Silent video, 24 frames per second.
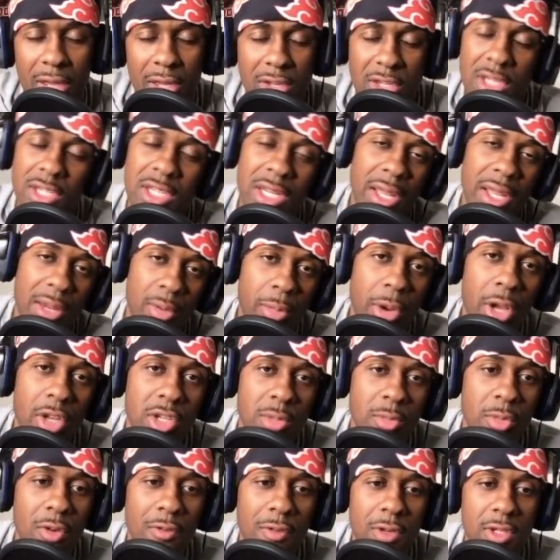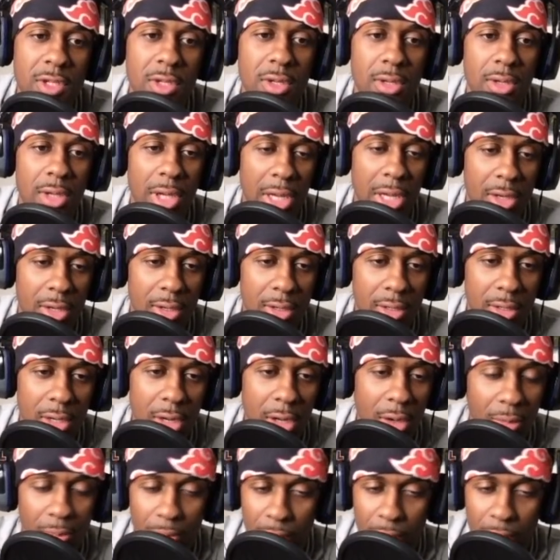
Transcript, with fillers: since i like watching movies and and you know